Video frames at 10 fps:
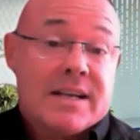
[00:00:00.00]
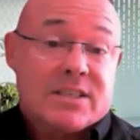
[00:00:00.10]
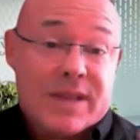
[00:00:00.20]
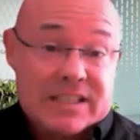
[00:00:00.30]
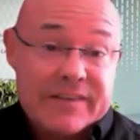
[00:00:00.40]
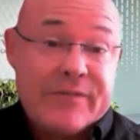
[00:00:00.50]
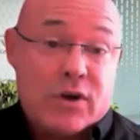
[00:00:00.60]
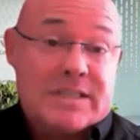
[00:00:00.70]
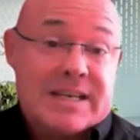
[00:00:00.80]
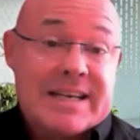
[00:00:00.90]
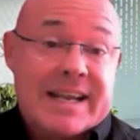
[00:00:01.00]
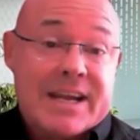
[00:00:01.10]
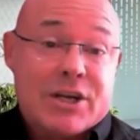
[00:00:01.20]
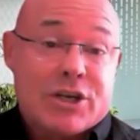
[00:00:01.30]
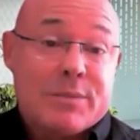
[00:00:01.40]
So That's the first
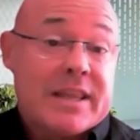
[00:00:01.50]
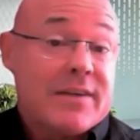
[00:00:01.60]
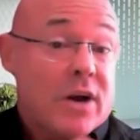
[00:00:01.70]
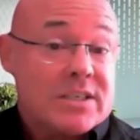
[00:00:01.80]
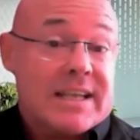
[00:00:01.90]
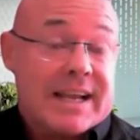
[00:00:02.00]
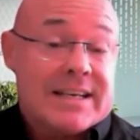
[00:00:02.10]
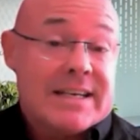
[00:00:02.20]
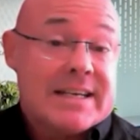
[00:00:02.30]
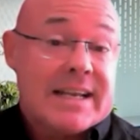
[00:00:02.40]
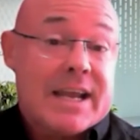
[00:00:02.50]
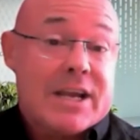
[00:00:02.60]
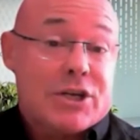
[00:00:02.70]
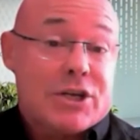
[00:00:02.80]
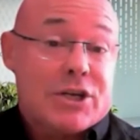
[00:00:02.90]
indication. but There are second
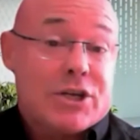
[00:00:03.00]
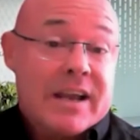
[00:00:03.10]
indications.